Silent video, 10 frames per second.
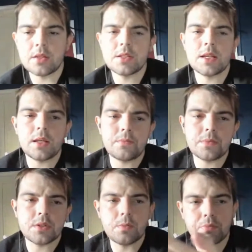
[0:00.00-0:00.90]

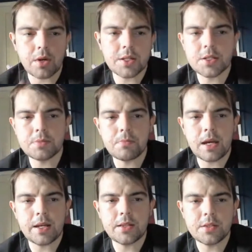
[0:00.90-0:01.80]
teams, the brightest
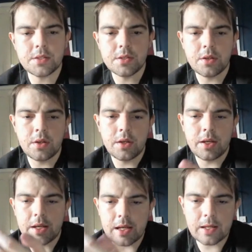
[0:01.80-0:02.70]
minds
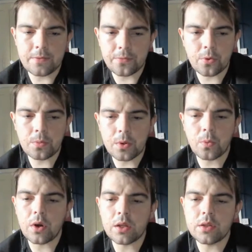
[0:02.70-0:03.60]
in Formula
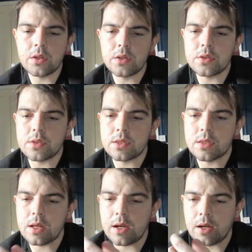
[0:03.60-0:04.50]
One
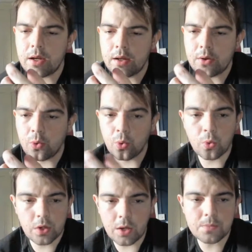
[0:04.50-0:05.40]
that
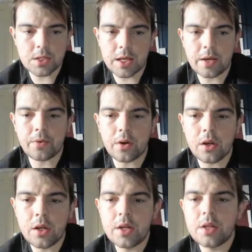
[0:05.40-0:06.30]
all come
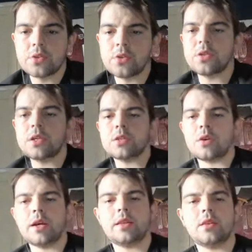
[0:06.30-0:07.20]
together
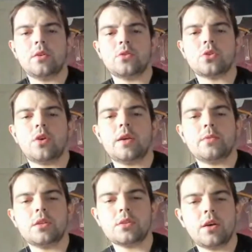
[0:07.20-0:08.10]
to try
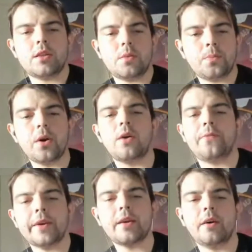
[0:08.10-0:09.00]
and design the
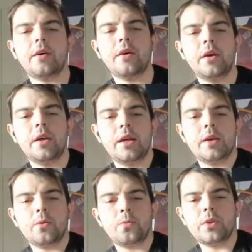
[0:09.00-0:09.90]
perfect car
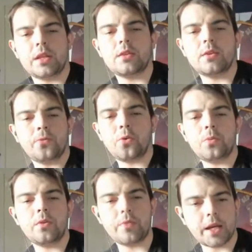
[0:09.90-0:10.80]
within the
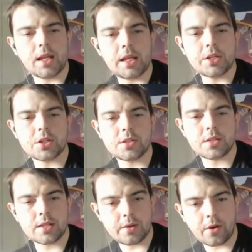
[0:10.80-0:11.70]
Formula regulations
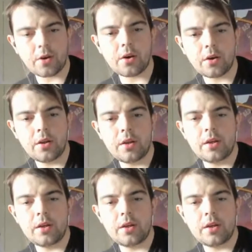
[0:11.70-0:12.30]
that there are,